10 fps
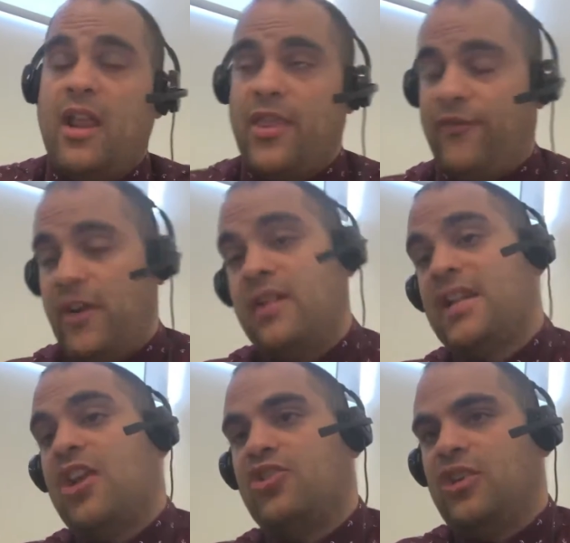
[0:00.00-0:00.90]
the
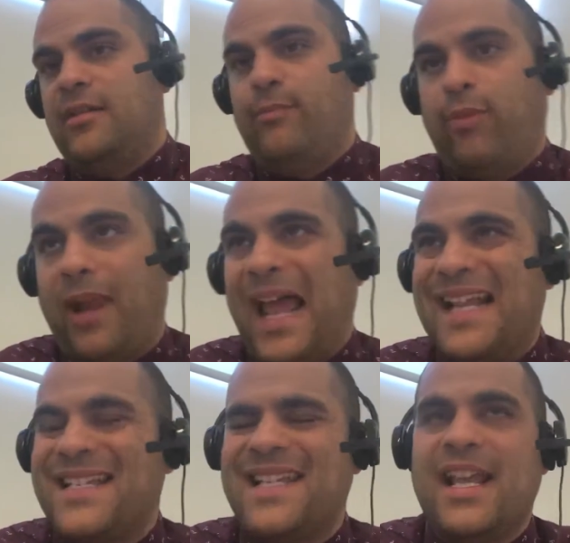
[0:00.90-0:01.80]
foundation in
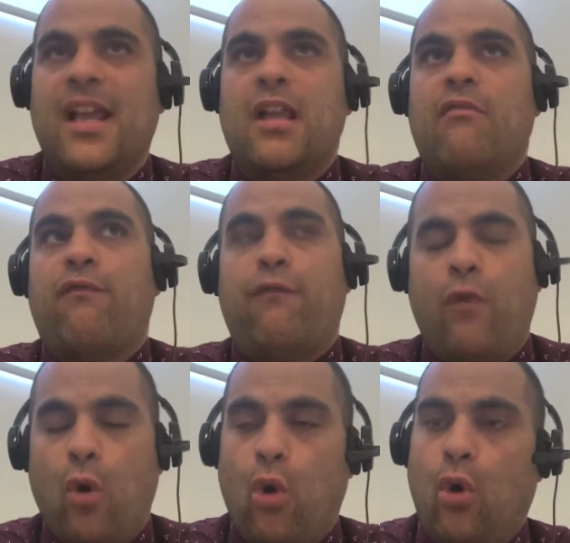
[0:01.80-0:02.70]
place
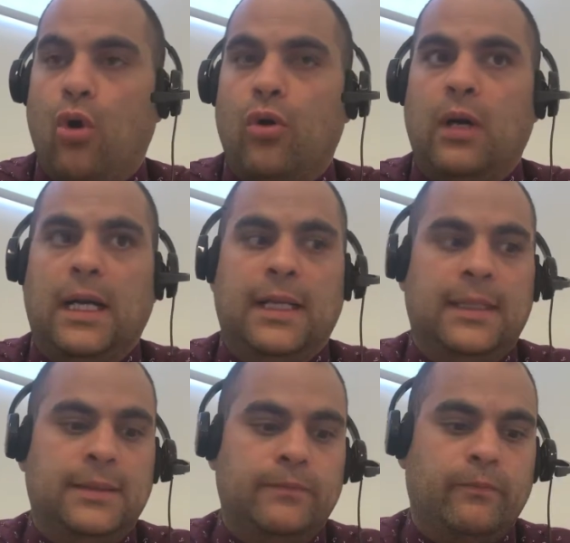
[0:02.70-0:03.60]
for
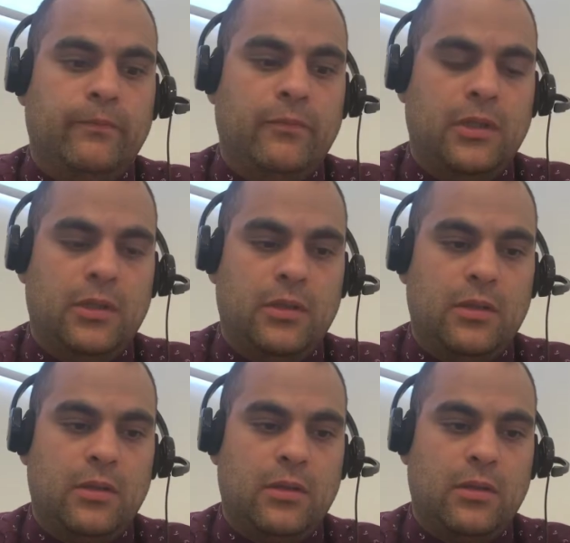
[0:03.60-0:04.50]

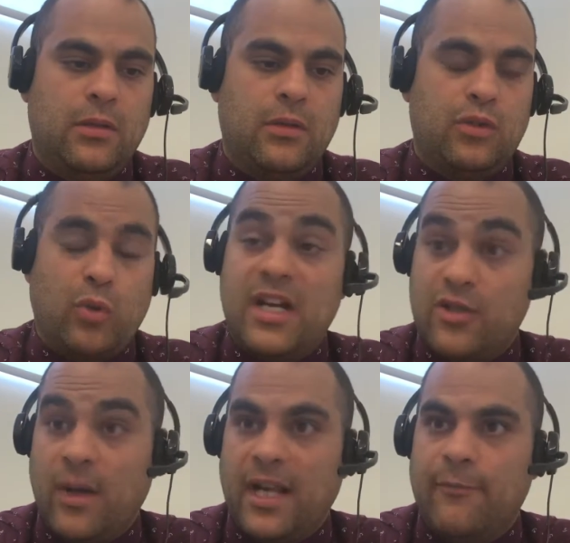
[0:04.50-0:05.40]

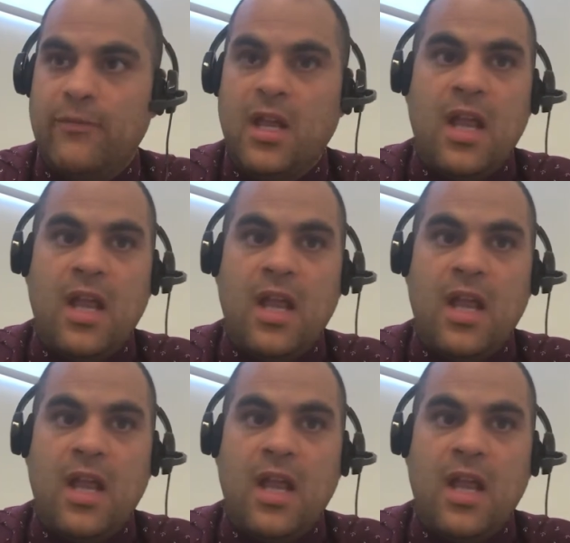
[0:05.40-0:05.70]
2020.